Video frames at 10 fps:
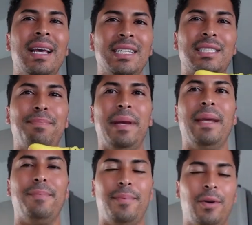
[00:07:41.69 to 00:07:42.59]

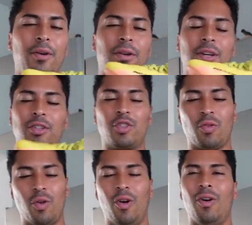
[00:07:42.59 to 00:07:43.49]
speed boot
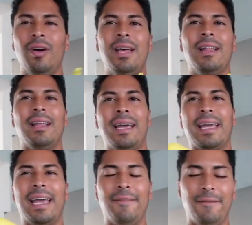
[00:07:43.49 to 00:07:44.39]
control. Like
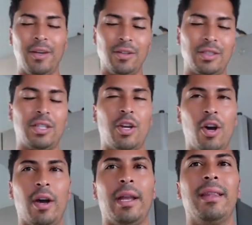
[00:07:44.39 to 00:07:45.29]
it feels
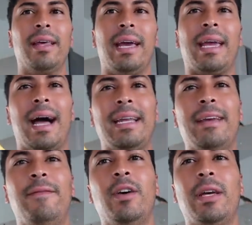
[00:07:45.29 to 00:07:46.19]
good. Like I
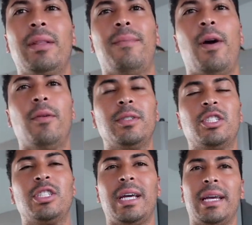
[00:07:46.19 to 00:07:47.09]
didn't feel like the ball was
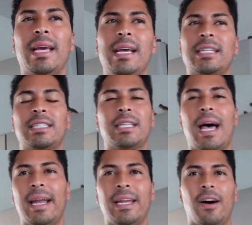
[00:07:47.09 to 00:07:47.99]
just like
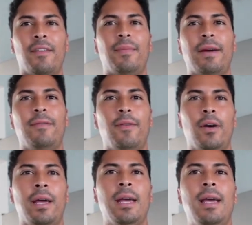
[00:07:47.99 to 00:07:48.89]
sliding off my
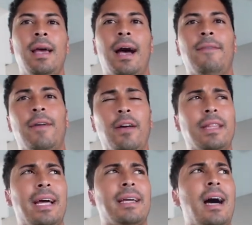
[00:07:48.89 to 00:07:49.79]
foot. I felt
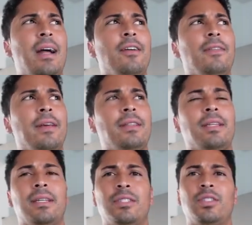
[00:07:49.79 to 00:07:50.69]
that kind of like
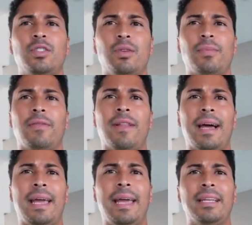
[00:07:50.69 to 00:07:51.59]
the
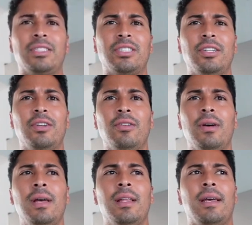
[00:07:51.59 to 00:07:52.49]
Superfly 8s too.
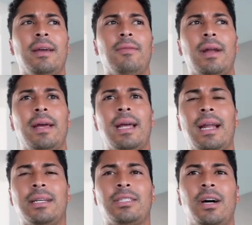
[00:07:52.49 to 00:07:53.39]
Like when I
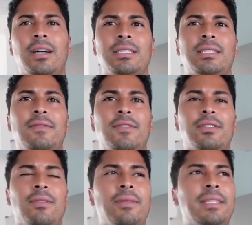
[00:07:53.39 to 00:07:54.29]
got it touched, for
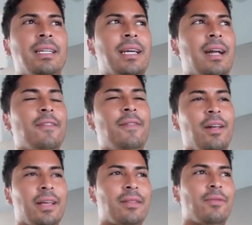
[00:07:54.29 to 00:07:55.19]
some reason, it kind of felt
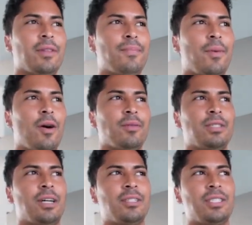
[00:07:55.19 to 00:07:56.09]
like when the ball was
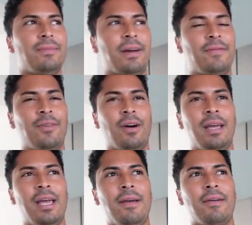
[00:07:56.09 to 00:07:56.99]
touching my foot,
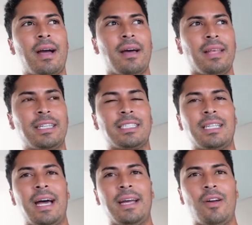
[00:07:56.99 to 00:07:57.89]
kind of like
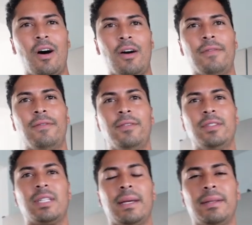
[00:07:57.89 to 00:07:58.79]
slide off if it
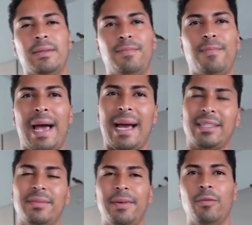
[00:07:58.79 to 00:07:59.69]
was like
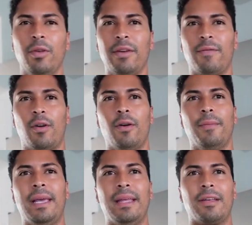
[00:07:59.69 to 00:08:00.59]
past me really
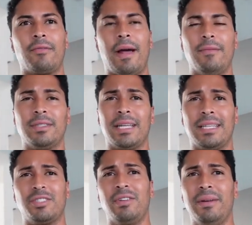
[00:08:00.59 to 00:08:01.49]
firmly and the ground was like
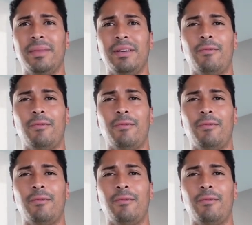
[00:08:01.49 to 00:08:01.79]
extremely